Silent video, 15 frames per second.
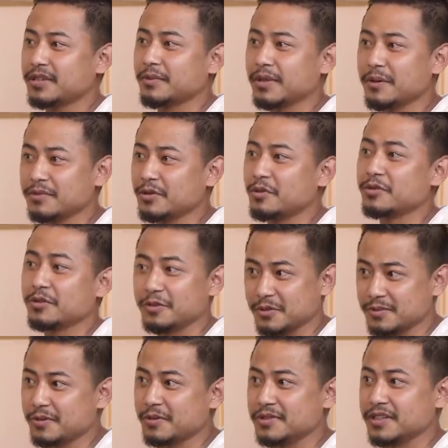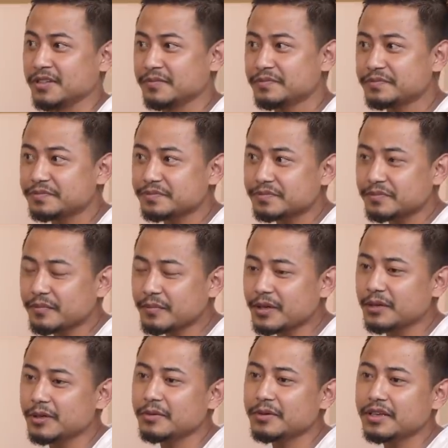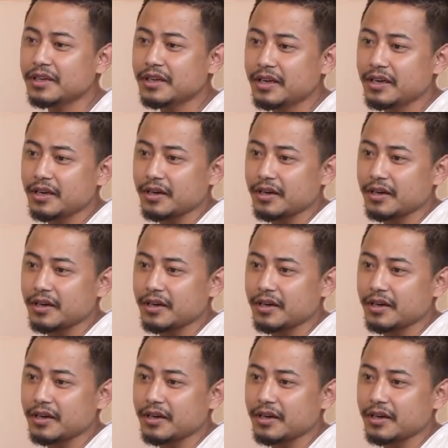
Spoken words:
Sometimes the Orthodox people say.